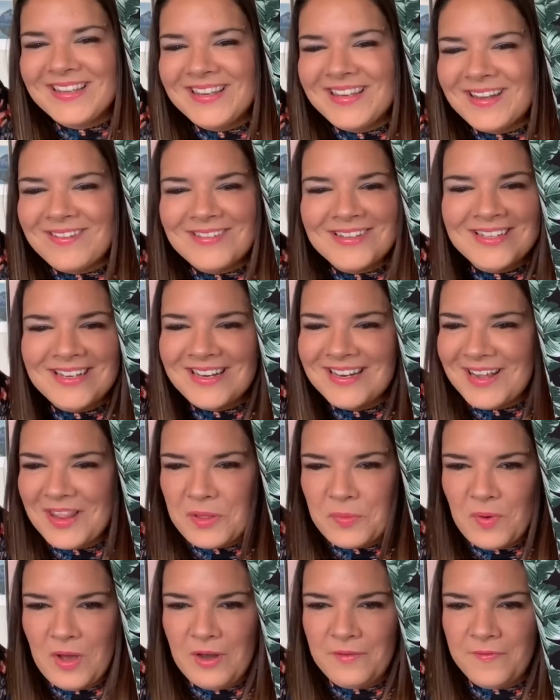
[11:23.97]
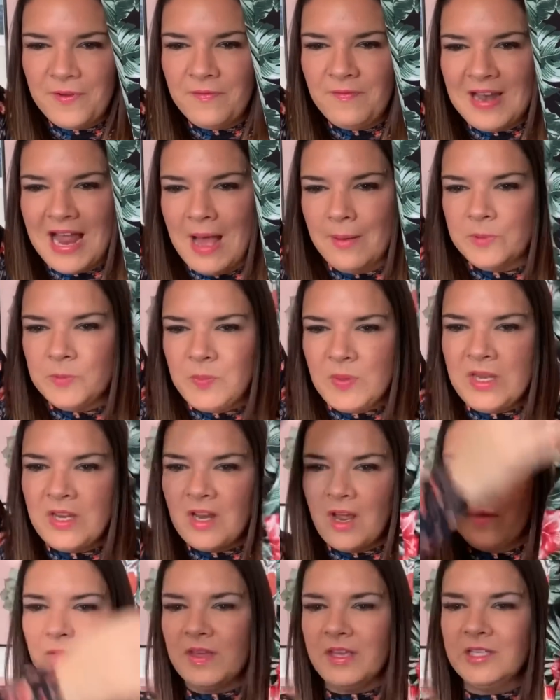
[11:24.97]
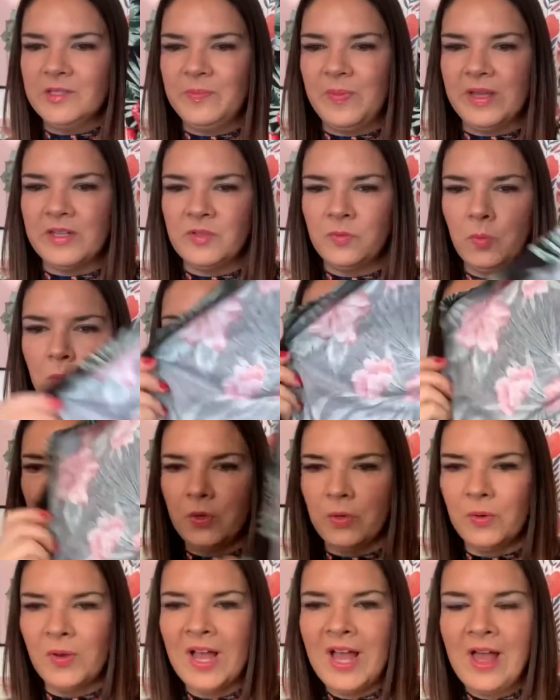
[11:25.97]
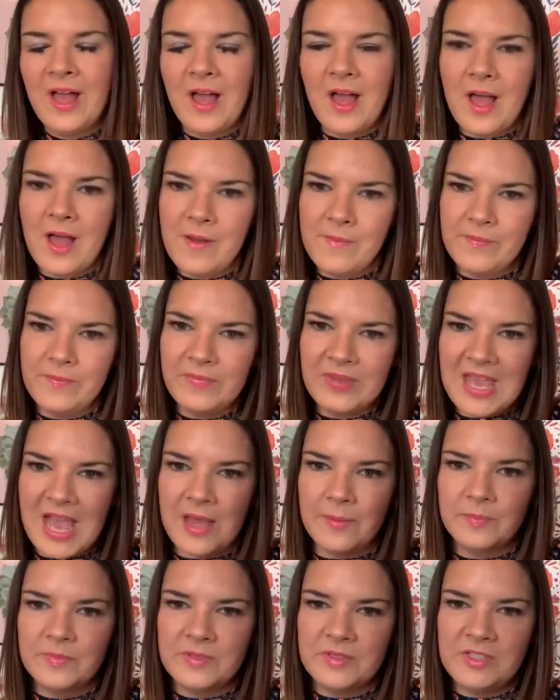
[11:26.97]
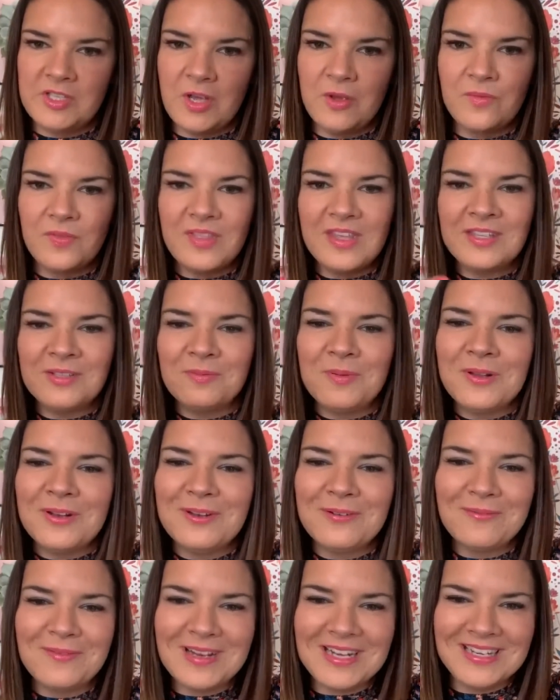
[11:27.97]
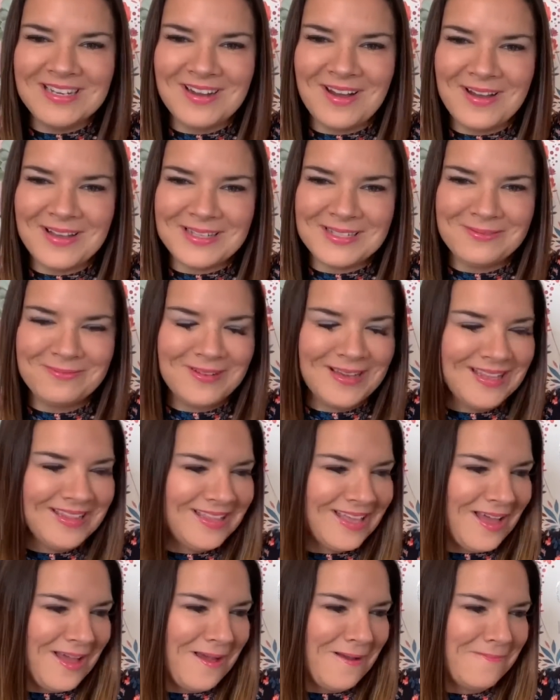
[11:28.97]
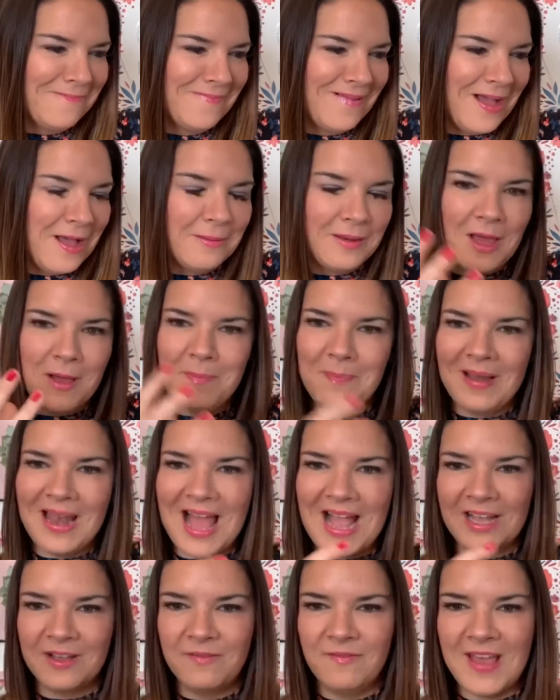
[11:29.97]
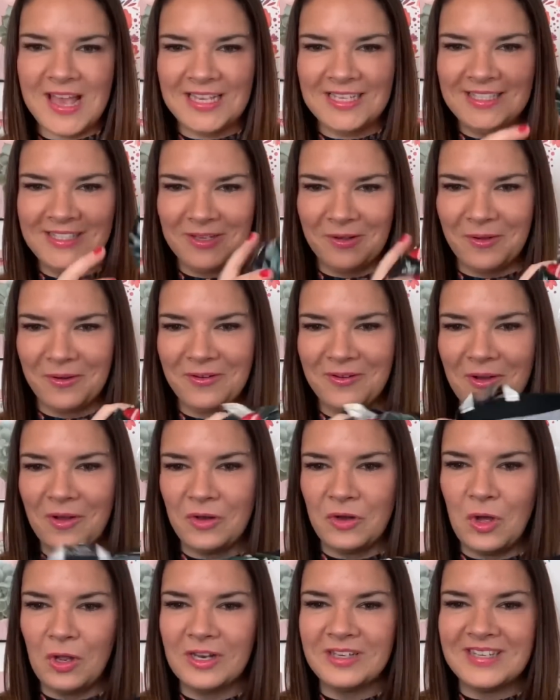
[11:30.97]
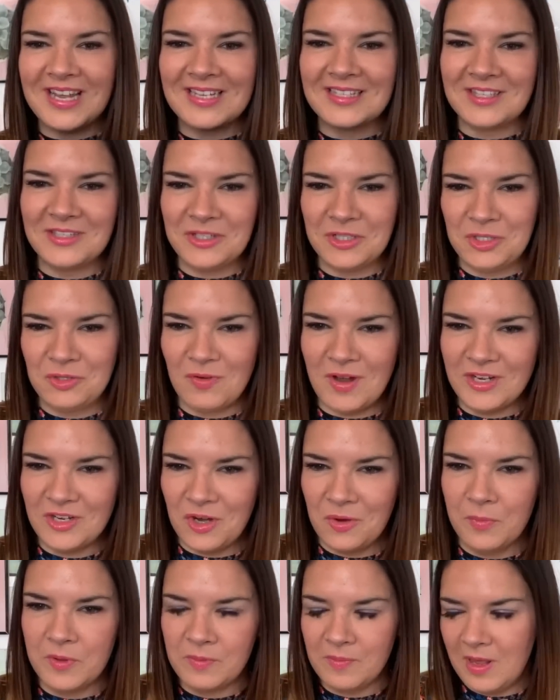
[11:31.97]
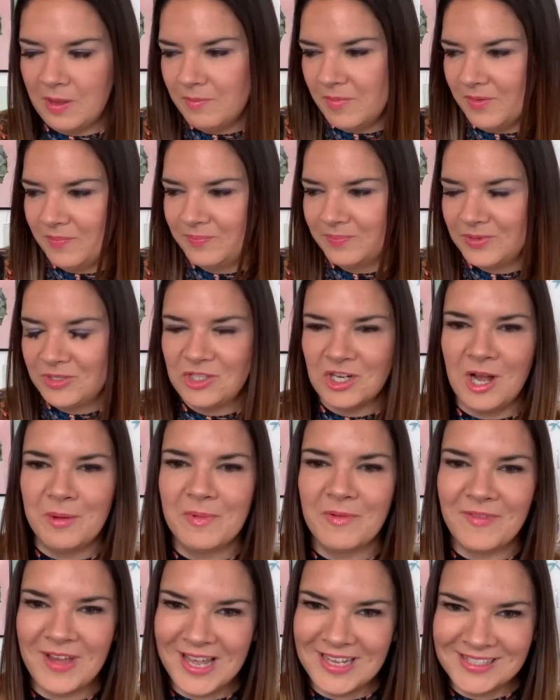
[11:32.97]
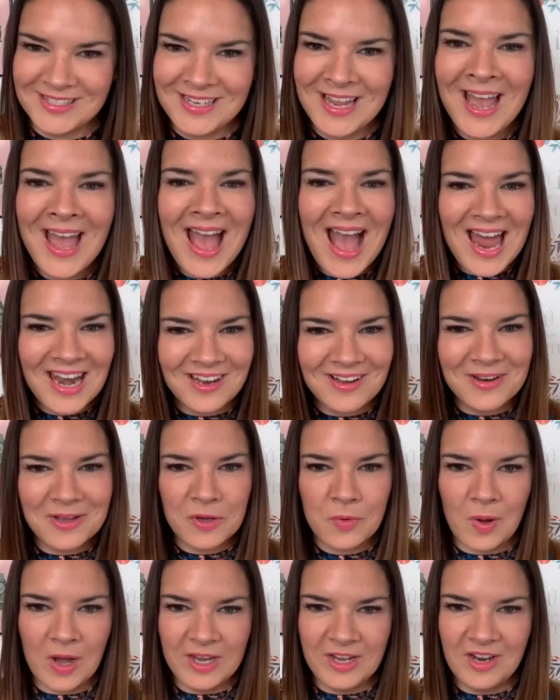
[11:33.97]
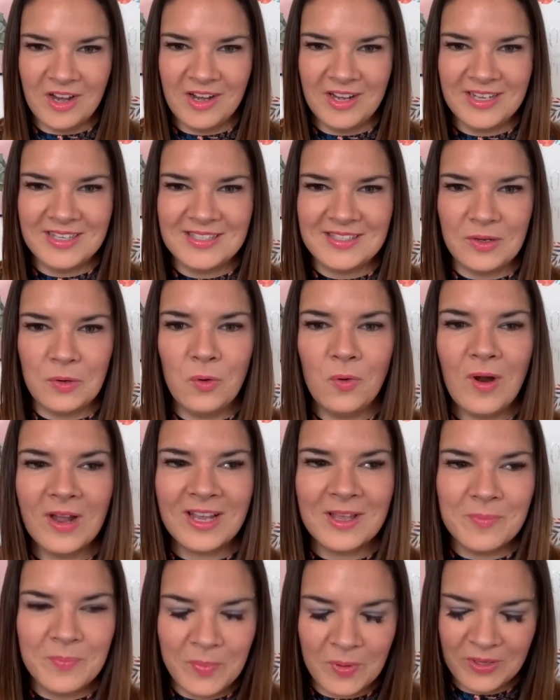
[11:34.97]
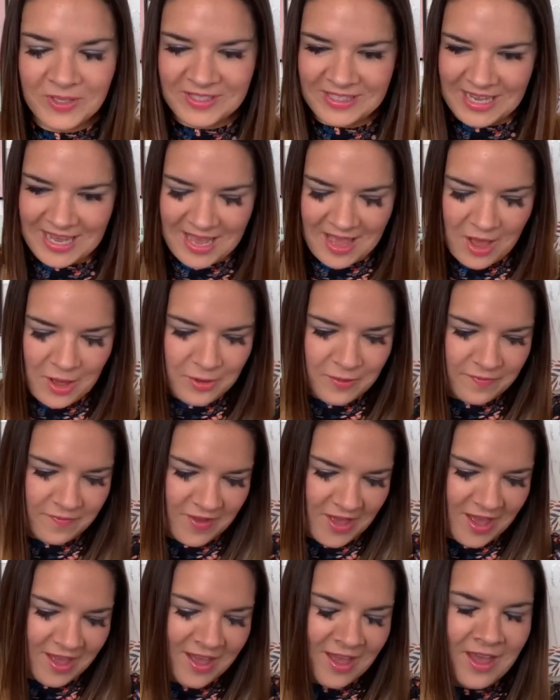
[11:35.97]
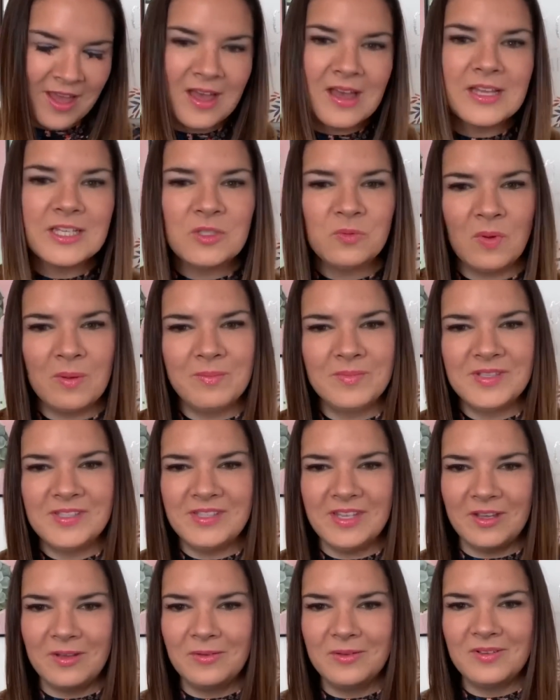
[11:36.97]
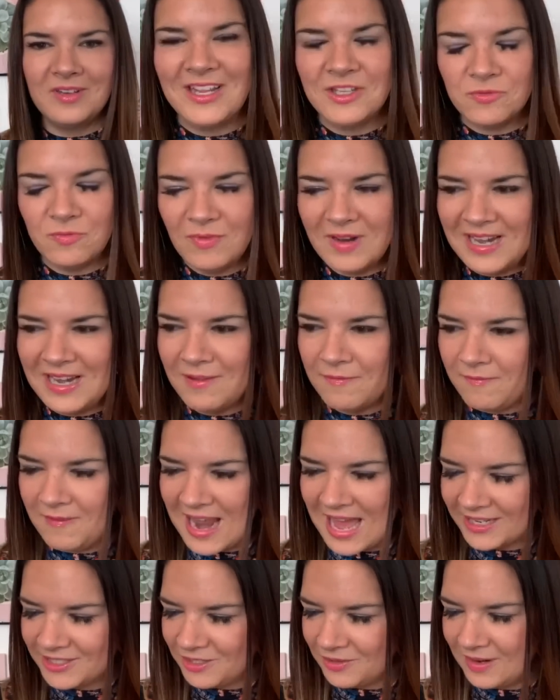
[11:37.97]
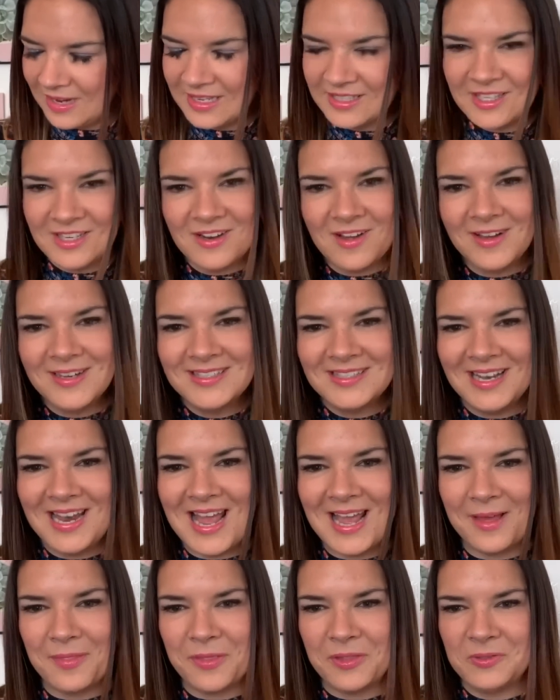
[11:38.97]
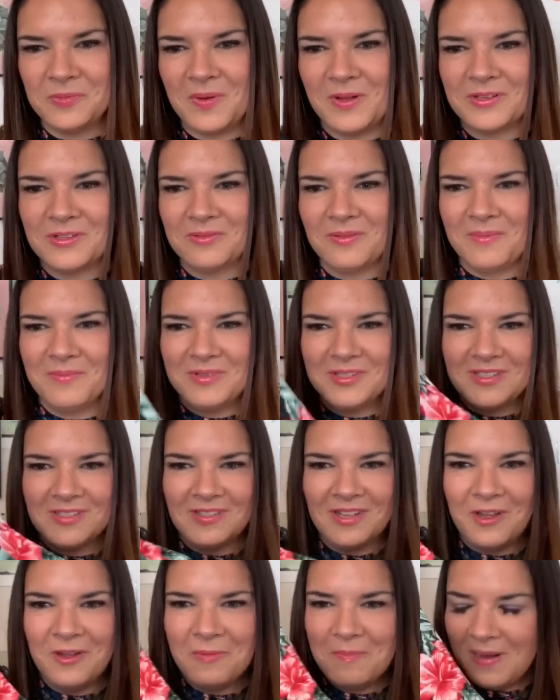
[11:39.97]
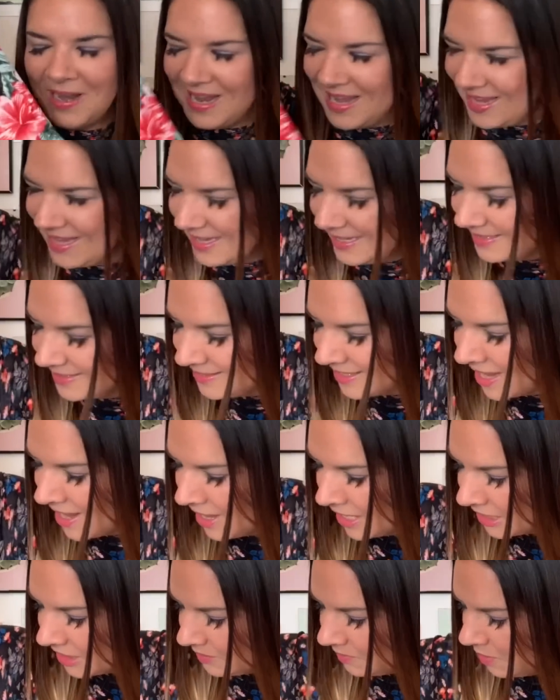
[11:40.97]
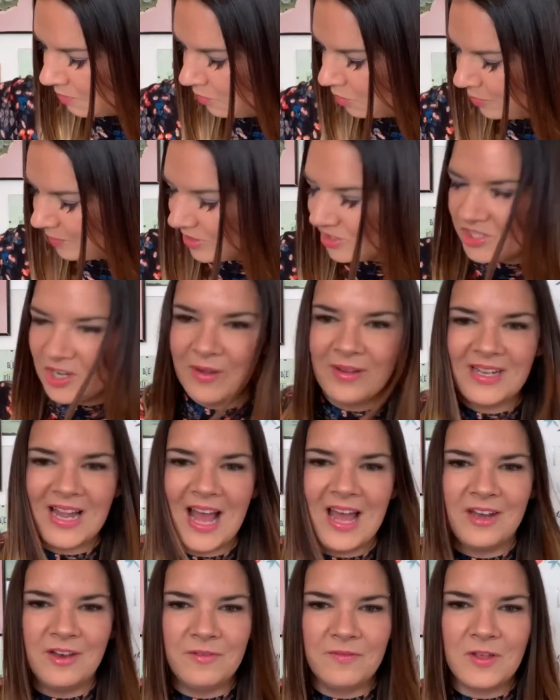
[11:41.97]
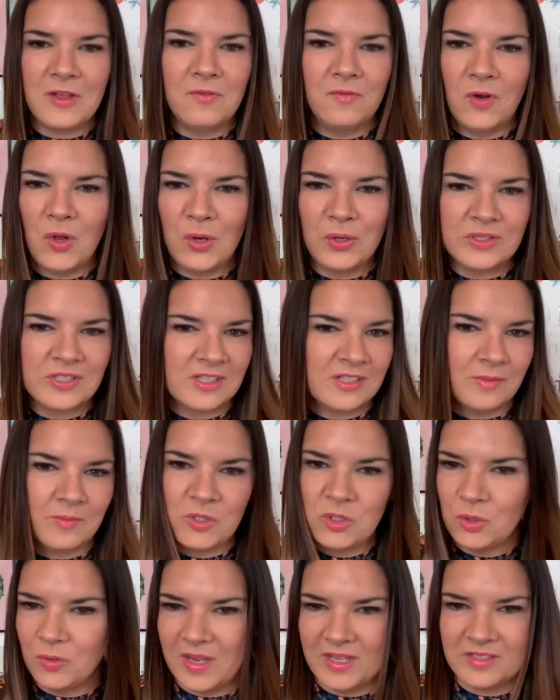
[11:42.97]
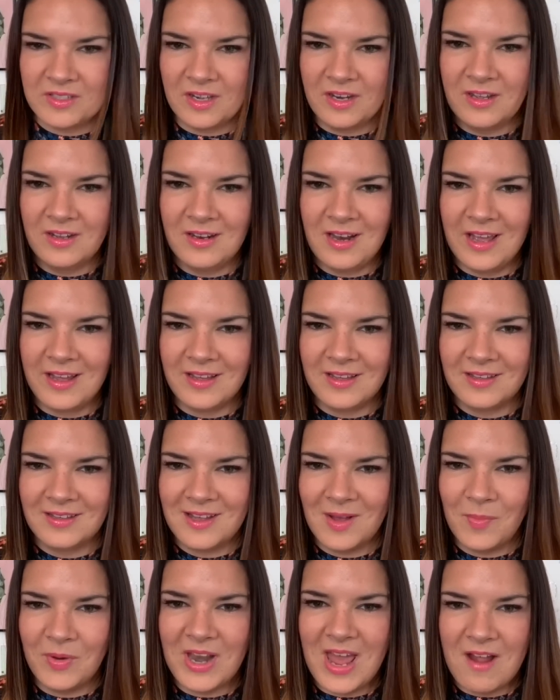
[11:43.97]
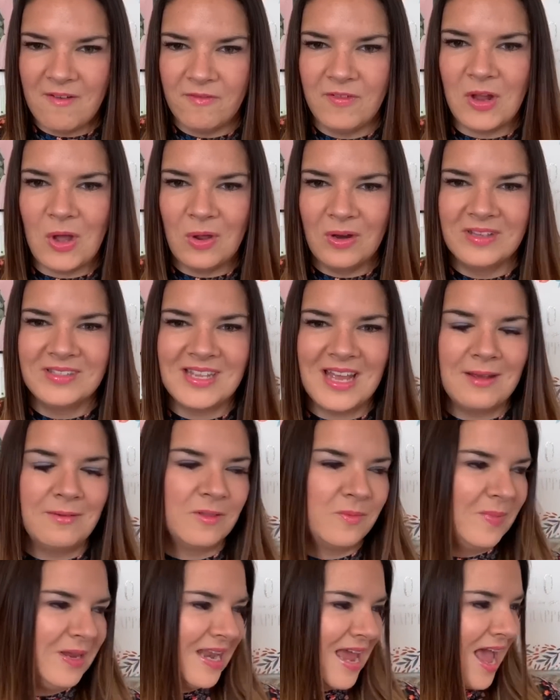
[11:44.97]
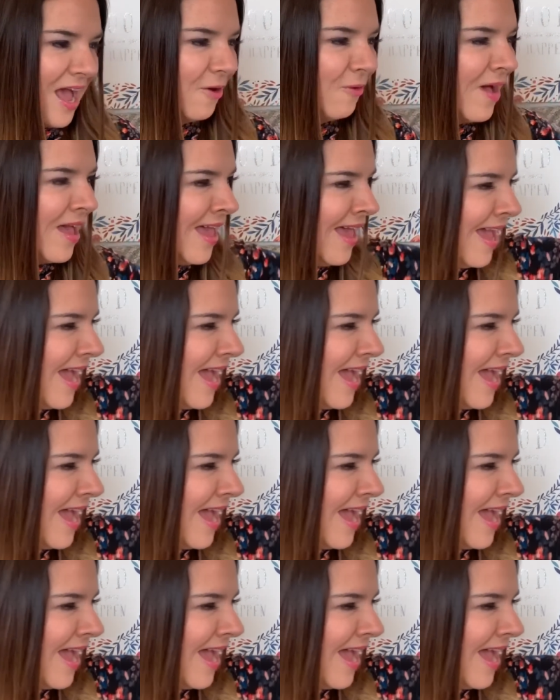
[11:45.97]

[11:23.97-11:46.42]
There isn't another word for flapped, but you know these bits. Woohoo! Yeah, so this would look really nice with a black vest on holiday. So I just tried it on with my pyjama vest, and it looked quite nice. Or I could put it over a swimsuit that's really flattering. It's a nice length as well, so I'm so pleased. So I will be showing that in a few vlogs, because I'm sure that's going to like come on every holiday with me now.